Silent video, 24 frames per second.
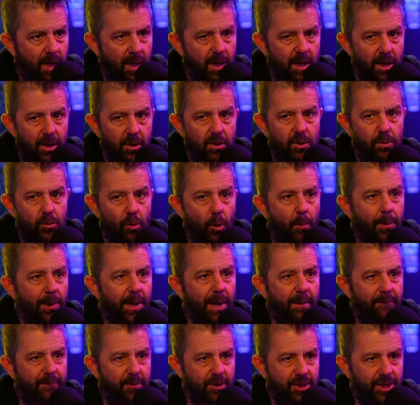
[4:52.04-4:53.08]
He goes, we're opening
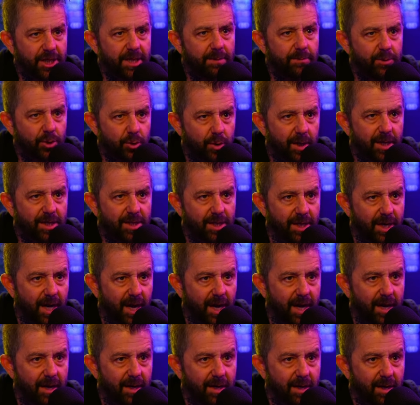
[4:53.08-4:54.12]
up for Cheap Trick
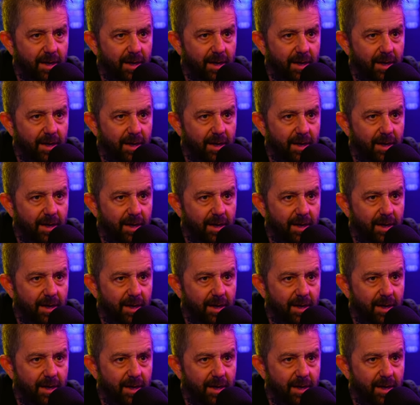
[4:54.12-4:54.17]
tonight.